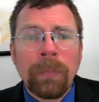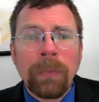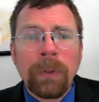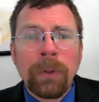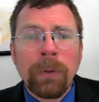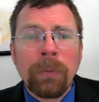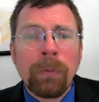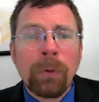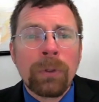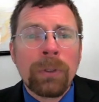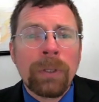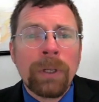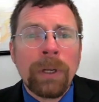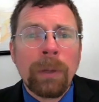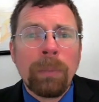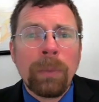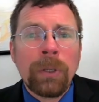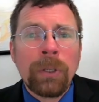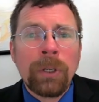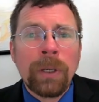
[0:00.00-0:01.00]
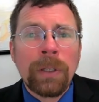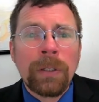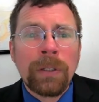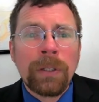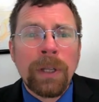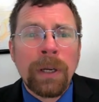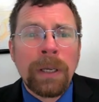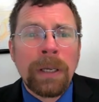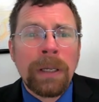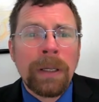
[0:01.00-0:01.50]
University of Michigan
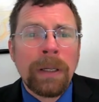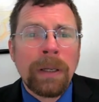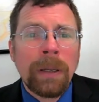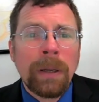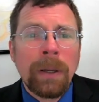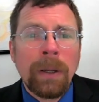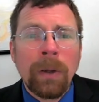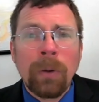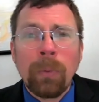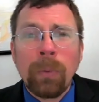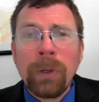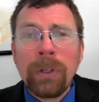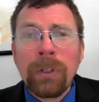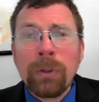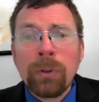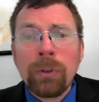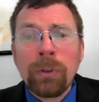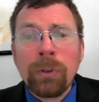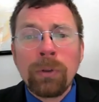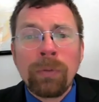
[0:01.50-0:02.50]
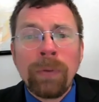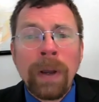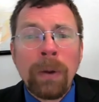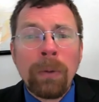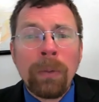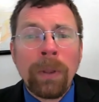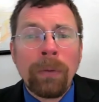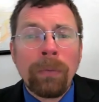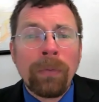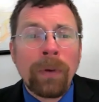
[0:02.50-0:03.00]
study, researchers
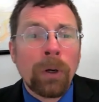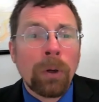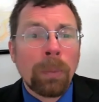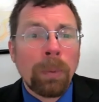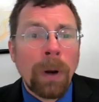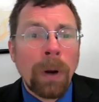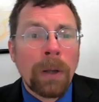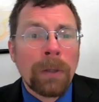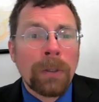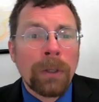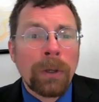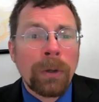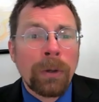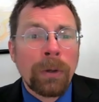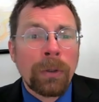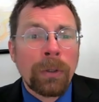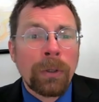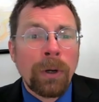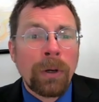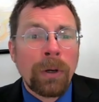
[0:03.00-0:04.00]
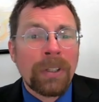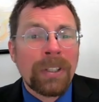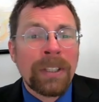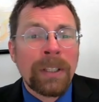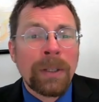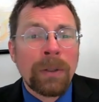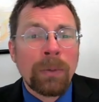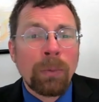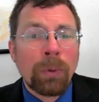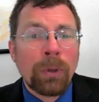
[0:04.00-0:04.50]
found that federal prosecutors
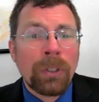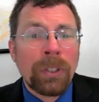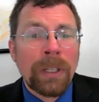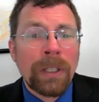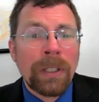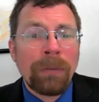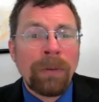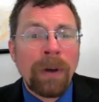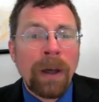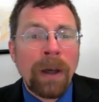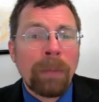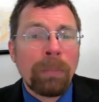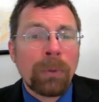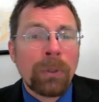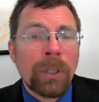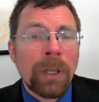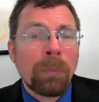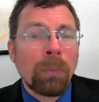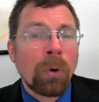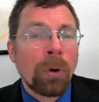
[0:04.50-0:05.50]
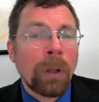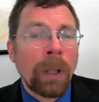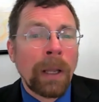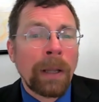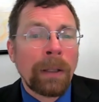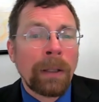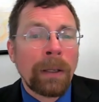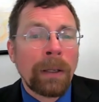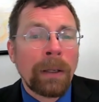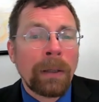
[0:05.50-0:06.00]
were 65% more
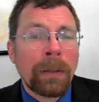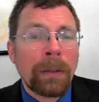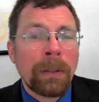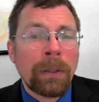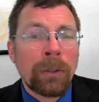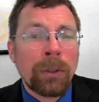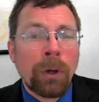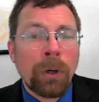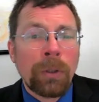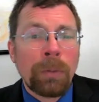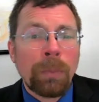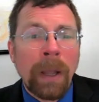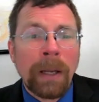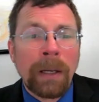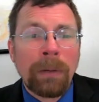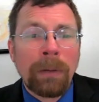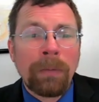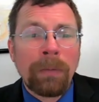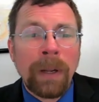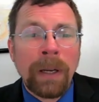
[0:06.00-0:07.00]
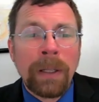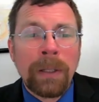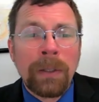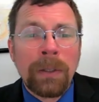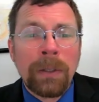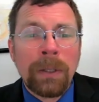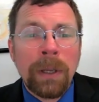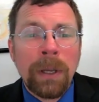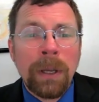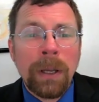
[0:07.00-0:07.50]
likely to charge Black
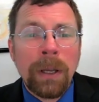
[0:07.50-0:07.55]
defendants.